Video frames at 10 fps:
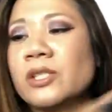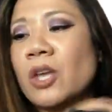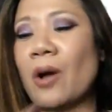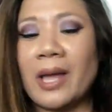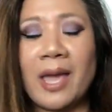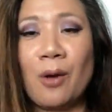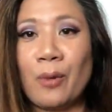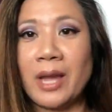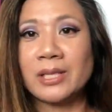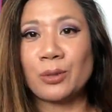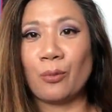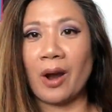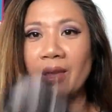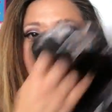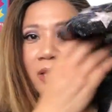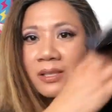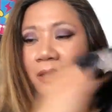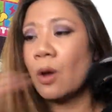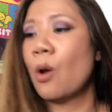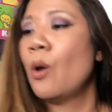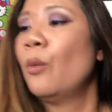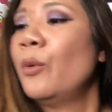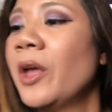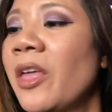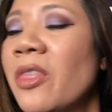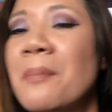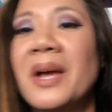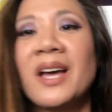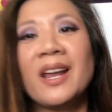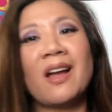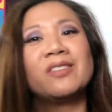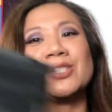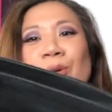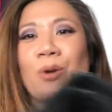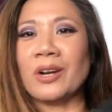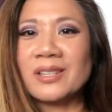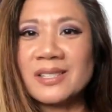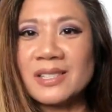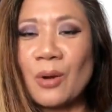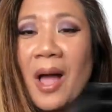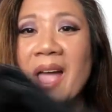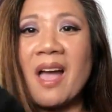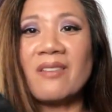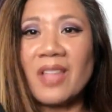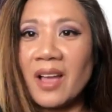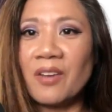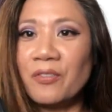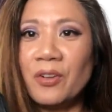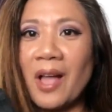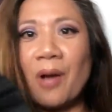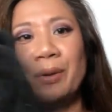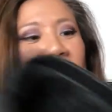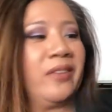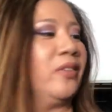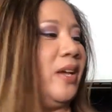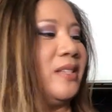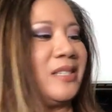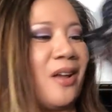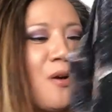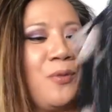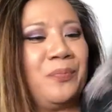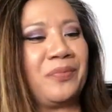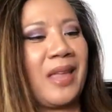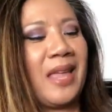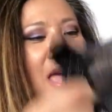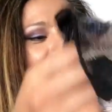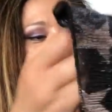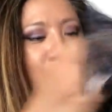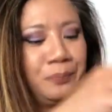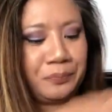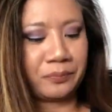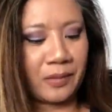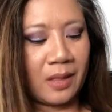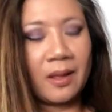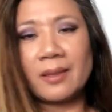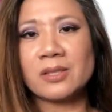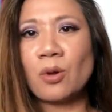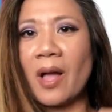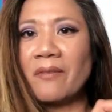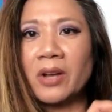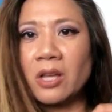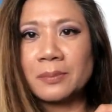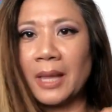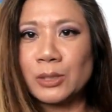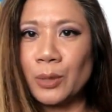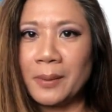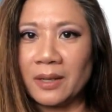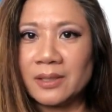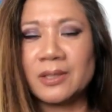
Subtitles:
So I can't wait to wear this with my cutoff shorts. So I have like a full outfit. So yay. Like this whole outfit cost me like $20.